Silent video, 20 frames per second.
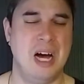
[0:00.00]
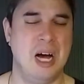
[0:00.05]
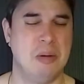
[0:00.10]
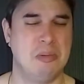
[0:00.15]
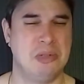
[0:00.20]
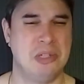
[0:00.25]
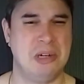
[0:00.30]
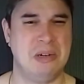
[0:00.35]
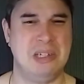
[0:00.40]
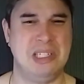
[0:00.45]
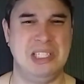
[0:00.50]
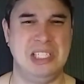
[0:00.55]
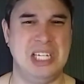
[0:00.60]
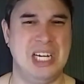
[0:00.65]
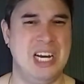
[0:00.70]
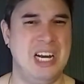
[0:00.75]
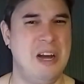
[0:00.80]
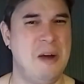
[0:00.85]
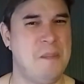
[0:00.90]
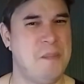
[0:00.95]
I'm sorry,
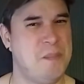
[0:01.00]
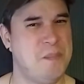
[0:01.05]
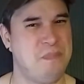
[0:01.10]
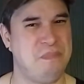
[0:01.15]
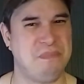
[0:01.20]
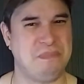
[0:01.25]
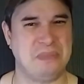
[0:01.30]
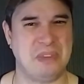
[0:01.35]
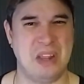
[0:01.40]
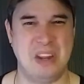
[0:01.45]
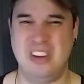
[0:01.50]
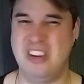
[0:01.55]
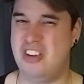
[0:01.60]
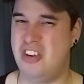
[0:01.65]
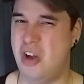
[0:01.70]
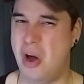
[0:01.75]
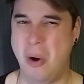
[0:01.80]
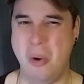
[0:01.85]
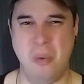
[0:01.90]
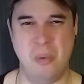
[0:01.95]
Jane.
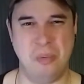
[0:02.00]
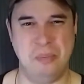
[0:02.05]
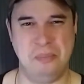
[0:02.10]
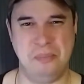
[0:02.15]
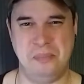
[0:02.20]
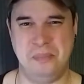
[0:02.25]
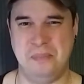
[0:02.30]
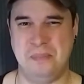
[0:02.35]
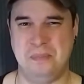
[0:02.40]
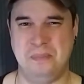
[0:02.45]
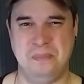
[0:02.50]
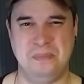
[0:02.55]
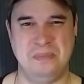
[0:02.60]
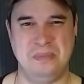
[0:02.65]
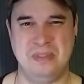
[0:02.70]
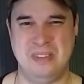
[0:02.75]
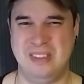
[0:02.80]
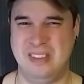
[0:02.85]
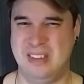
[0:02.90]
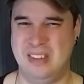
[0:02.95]
No.
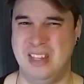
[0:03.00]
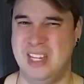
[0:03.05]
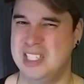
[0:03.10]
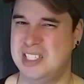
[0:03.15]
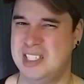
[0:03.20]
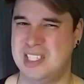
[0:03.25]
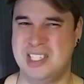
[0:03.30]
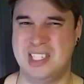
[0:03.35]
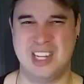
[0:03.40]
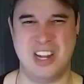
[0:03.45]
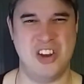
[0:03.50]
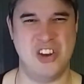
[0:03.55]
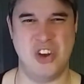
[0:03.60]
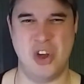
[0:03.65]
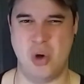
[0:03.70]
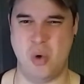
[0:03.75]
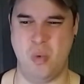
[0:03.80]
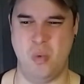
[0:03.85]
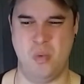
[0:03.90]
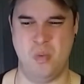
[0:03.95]
This is a
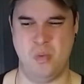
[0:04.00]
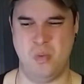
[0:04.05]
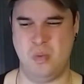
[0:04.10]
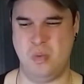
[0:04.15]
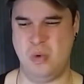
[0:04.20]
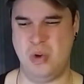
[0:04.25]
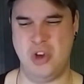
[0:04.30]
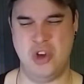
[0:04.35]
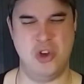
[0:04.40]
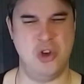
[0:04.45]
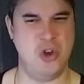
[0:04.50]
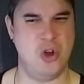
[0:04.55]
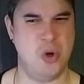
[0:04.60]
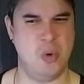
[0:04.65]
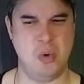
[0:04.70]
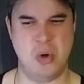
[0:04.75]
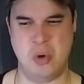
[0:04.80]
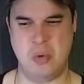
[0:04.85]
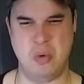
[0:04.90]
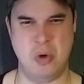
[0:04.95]
no.
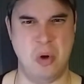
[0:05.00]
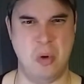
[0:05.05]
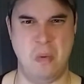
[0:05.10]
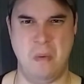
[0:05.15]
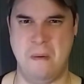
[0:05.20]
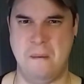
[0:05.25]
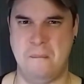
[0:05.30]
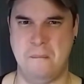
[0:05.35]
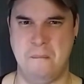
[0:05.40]
No, no, no.